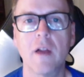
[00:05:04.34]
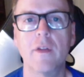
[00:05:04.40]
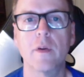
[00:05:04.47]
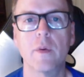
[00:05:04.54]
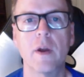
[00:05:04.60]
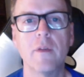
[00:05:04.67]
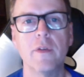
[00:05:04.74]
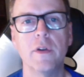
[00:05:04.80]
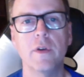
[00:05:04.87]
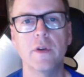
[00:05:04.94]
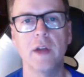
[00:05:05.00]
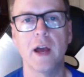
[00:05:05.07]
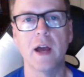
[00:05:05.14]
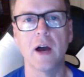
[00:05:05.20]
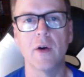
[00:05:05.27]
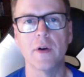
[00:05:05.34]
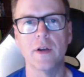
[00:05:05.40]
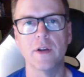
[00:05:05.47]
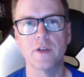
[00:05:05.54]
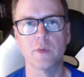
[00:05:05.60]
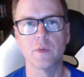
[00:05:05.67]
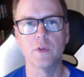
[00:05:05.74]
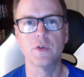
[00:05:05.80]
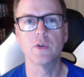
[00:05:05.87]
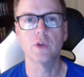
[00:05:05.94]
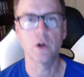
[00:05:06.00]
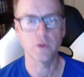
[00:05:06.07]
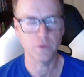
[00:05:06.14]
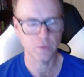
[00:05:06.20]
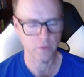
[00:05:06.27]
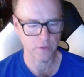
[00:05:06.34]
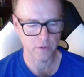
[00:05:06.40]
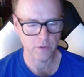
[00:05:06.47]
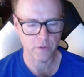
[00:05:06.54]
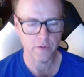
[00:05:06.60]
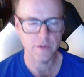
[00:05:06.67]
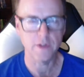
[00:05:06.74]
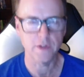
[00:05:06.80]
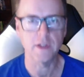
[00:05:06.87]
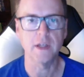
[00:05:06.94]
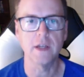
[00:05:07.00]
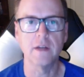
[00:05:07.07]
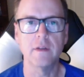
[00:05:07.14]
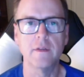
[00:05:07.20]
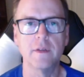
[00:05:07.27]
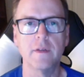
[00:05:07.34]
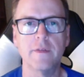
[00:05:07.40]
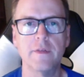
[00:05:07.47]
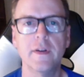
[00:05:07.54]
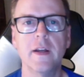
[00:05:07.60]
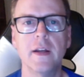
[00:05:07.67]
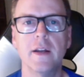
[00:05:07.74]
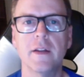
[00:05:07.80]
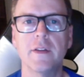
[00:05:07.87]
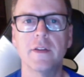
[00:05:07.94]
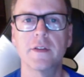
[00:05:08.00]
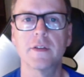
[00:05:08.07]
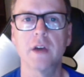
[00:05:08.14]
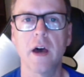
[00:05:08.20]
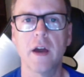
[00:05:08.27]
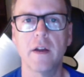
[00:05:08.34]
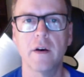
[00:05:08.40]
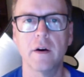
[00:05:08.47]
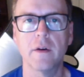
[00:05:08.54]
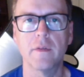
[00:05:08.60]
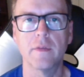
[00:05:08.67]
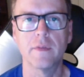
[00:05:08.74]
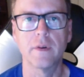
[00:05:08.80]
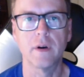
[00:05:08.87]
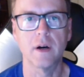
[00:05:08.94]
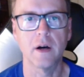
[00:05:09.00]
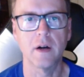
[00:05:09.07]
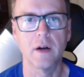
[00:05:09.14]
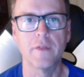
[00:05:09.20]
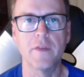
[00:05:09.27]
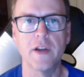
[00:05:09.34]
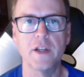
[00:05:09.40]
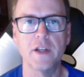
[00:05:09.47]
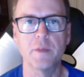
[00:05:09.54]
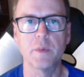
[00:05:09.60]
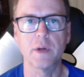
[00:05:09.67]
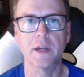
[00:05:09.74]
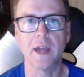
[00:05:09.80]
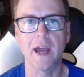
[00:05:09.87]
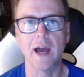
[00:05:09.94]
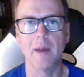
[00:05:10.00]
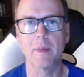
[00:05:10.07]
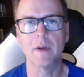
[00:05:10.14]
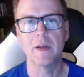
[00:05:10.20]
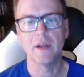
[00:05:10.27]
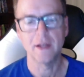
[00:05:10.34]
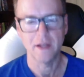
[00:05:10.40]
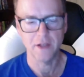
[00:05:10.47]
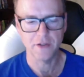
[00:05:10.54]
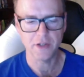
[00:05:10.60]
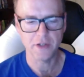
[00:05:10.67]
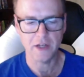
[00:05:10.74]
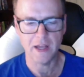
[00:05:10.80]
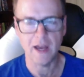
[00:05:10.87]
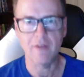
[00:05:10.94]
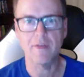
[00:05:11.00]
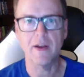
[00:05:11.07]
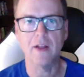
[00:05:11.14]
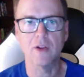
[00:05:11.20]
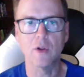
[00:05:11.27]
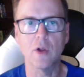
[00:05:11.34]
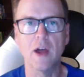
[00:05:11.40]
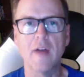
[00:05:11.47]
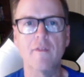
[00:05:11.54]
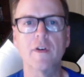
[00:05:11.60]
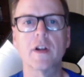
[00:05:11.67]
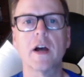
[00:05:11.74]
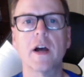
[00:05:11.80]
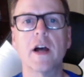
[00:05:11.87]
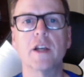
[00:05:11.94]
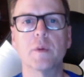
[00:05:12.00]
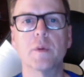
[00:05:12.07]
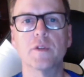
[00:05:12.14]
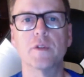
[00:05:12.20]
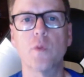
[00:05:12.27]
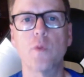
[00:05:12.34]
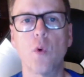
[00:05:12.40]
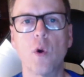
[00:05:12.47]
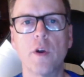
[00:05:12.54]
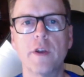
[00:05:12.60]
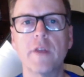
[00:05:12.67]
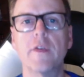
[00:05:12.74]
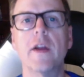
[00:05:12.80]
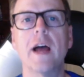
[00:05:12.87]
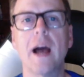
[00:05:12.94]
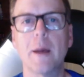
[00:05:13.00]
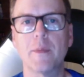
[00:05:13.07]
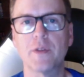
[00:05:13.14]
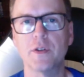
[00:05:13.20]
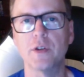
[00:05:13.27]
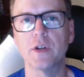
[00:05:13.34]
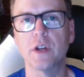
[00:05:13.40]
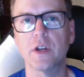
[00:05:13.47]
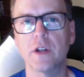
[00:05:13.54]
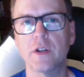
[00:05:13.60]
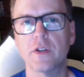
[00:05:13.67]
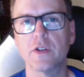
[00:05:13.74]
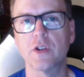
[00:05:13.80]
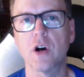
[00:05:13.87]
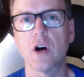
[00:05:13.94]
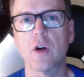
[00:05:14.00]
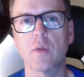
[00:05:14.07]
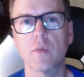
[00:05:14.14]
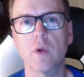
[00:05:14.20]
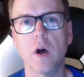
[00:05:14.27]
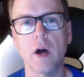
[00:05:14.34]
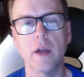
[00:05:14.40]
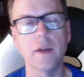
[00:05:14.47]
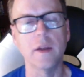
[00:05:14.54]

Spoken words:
revenue now is when you go through and use the feed inside of the Facebook app, it's going to have little advertisements for different apps that you can install and run.